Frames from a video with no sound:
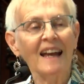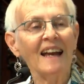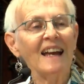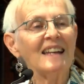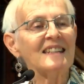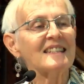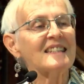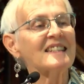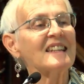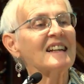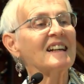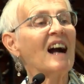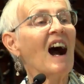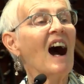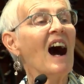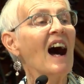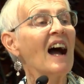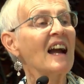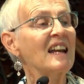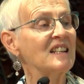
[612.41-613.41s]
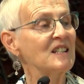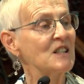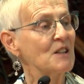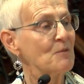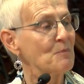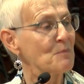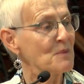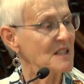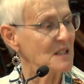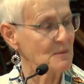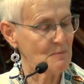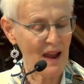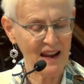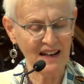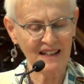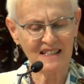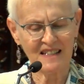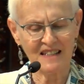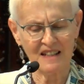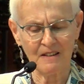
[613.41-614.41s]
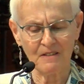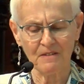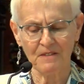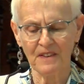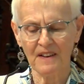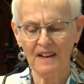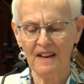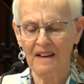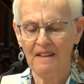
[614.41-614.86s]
It's the kind of perspective